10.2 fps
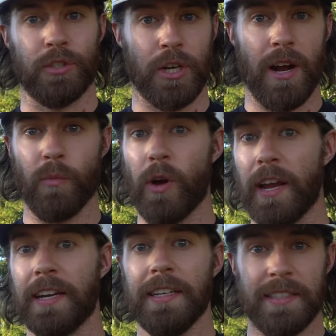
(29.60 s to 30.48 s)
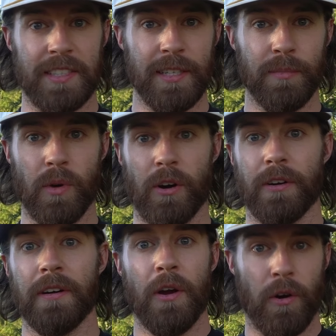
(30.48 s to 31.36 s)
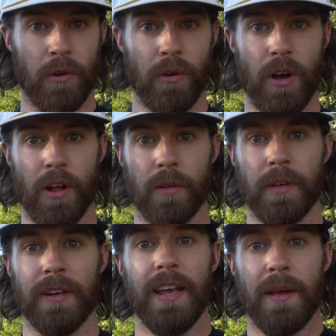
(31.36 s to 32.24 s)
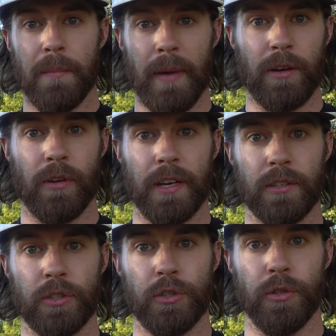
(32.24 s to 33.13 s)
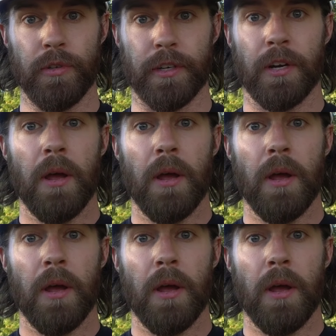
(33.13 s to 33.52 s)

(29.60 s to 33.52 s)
John Wayne, Dean Martin, Earl Holliman, and Michael Anderson Jr.,